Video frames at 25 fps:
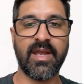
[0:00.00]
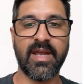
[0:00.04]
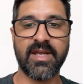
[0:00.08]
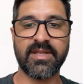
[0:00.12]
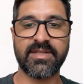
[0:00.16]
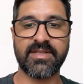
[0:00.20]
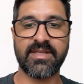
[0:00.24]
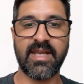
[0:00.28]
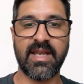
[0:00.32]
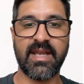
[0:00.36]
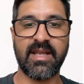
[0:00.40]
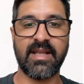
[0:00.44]
are
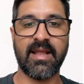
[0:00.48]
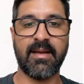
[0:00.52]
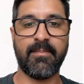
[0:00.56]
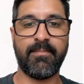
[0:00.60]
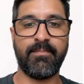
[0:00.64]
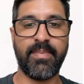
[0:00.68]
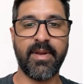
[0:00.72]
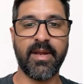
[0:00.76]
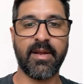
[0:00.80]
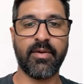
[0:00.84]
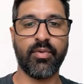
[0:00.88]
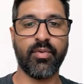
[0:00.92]
seeing that
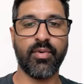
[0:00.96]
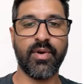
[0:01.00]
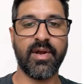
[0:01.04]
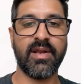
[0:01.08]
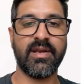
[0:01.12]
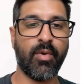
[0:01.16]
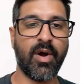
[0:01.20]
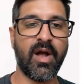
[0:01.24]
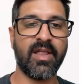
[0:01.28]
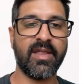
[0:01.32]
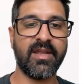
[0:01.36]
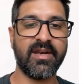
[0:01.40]

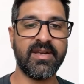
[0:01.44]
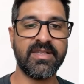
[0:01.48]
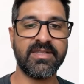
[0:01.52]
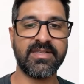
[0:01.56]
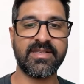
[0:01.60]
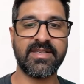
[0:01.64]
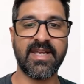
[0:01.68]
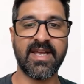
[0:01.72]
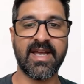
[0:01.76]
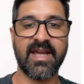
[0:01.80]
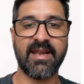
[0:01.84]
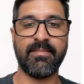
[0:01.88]
Bitcoin, while it is
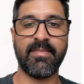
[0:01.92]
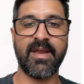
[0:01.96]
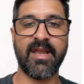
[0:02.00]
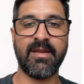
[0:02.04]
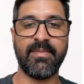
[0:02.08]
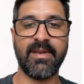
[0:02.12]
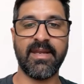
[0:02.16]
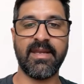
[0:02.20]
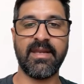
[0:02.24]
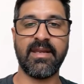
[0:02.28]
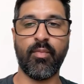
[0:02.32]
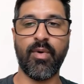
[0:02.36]
down
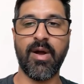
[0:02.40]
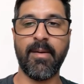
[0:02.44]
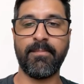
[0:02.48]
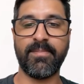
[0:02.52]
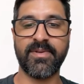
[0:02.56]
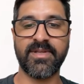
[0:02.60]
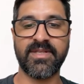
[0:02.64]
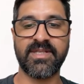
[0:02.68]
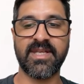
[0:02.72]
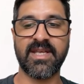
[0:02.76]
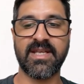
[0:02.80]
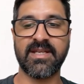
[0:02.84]
maybe
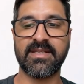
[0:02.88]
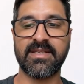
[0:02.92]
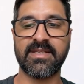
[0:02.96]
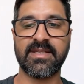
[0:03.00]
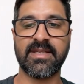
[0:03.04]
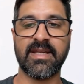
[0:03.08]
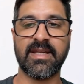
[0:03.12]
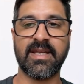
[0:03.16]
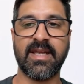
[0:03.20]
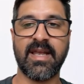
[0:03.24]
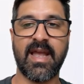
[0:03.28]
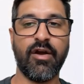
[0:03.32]
1%
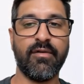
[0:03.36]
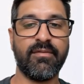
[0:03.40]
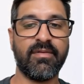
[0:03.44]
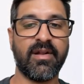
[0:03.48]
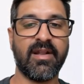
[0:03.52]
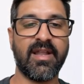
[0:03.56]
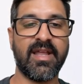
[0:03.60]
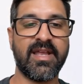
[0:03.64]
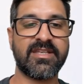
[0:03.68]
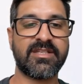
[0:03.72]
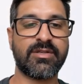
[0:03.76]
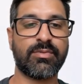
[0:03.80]
over the
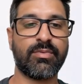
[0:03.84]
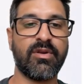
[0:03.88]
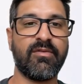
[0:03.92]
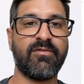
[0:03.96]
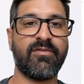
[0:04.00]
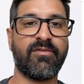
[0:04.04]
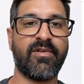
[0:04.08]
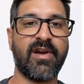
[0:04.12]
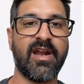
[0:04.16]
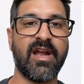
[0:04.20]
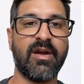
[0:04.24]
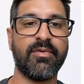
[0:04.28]
last
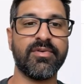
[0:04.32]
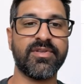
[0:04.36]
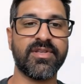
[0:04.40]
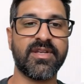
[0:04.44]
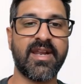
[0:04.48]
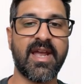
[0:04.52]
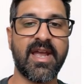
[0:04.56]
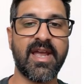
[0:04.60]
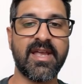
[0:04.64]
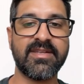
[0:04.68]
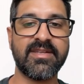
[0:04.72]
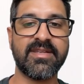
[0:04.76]
24 hours, it
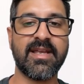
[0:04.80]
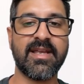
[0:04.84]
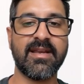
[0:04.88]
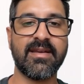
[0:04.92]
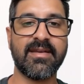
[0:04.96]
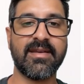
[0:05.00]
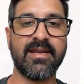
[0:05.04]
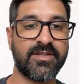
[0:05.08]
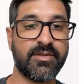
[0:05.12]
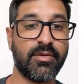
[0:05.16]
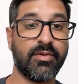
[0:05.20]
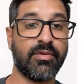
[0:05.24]
has
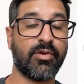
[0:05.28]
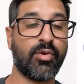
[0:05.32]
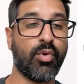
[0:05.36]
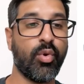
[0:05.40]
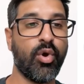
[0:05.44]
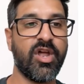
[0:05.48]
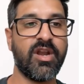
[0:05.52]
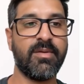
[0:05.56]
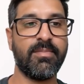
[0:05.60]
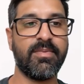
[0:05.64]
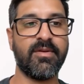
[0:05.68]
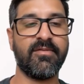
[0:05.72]
had still
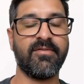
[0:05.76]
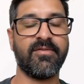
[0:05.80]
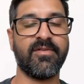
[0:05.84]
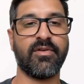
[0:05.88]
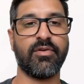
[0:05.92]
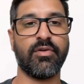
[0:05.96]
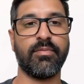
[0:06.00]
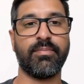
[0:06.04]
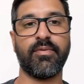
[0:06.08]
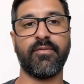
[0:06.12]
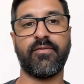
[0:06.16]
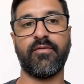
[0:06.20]
quite a bit of a
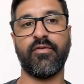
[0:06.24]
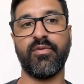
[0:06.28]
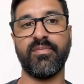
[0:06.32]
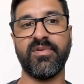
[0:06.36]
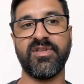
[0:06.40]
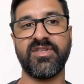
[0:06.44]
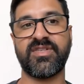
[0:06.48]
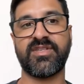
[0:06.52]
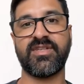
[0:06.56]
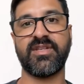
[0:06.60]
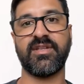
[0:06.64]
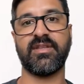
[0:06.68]
good
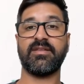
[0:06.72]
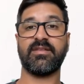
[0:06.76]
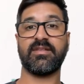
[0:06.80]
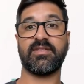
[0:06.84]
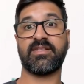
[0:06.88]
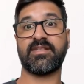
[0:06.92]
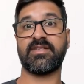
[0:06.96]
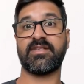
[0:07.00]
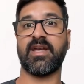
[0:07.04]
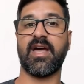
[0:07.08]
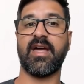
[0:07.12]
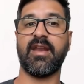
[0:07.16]
performance to the
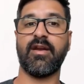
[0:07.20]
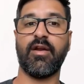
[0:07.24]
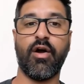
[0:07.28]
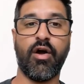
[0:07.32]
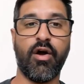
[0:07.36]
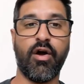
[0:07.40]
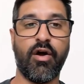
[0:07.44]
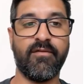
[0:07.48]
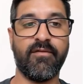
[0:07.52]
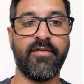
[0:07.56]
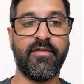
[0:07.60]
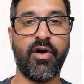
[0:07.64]
start
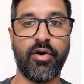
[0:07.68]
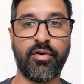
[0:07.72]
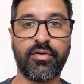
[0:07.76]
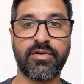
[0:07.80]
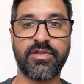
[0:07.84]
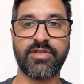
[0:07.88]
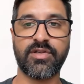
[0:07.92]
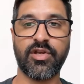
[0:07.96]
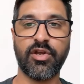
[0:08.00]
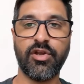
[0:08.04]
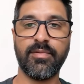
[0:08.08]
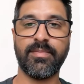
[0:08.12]
of
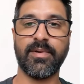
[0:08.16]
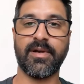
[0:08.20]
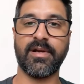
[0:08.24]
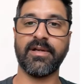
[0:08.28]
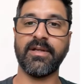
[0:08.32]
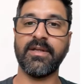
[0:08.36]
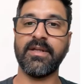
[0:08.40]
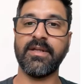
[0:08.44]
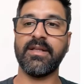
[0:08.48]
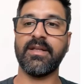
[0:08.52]
October.